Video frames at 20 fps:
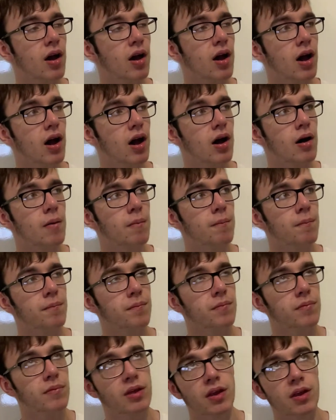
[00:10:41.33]

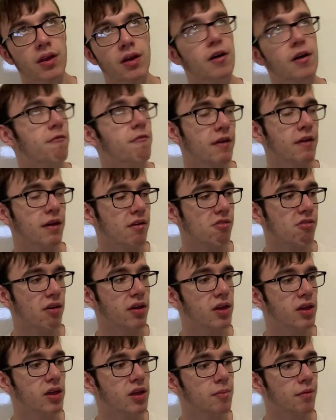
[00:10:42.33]
things
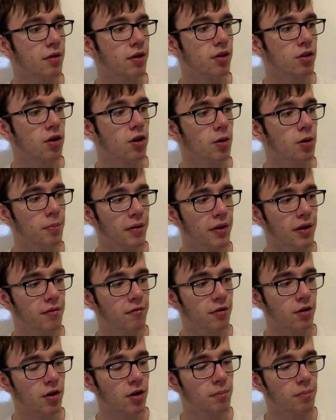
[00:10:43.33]
like
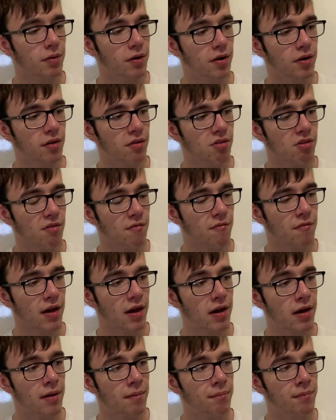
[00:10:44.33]
hemoglobin, the components of
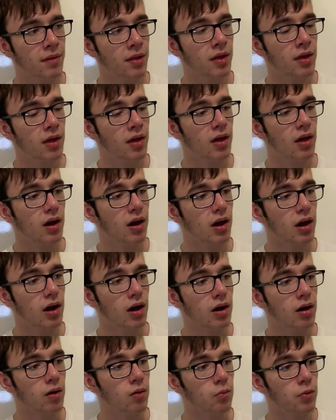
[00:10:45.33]
that.
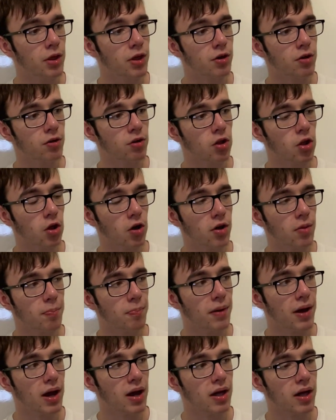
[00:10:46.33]
We could
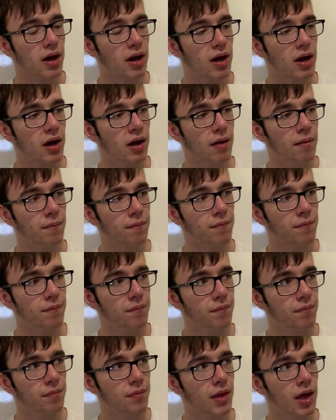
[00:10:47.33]
look back at
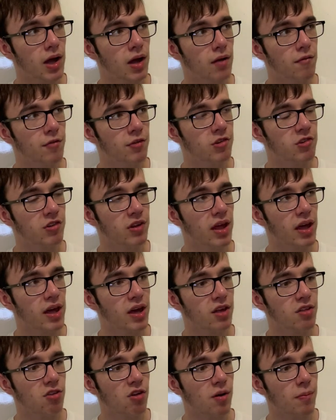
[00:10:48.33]
the
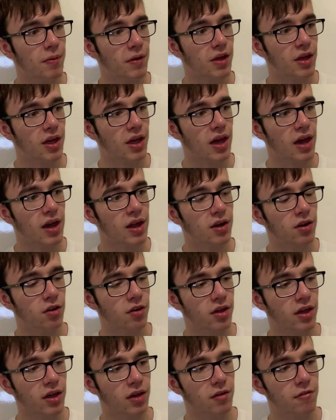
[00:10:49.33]
genetic topic again,
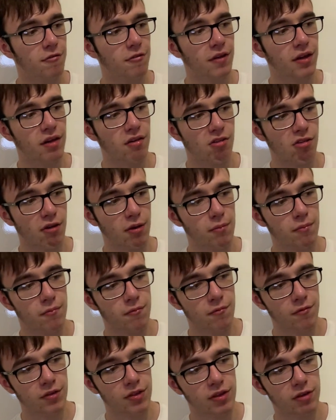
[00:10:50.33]
looking at things like
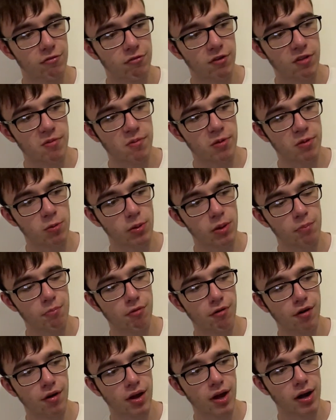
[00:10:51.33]
the difference between
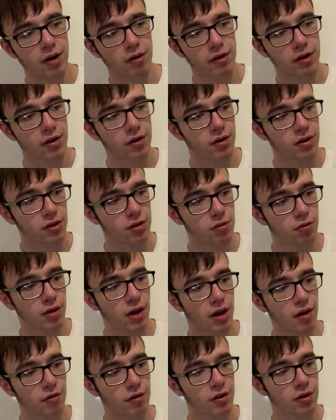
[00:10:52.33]
prokaryote and
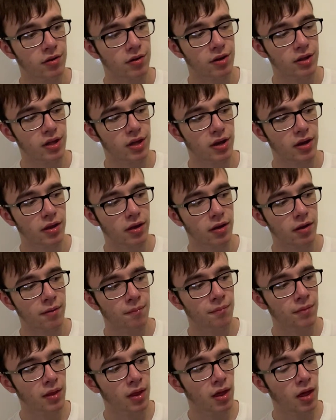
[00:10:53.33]
eukaryote
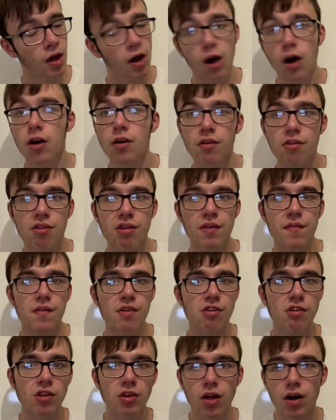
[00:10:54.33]
DNA. Honestly,
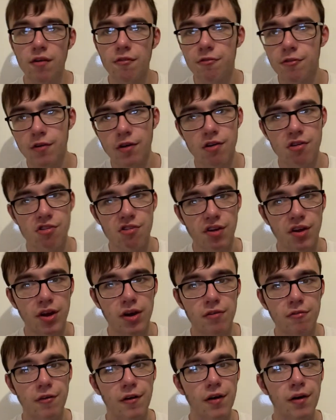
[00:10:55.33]
there's a lot for us to
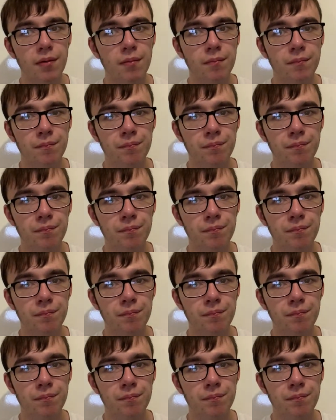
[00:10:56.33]
cover,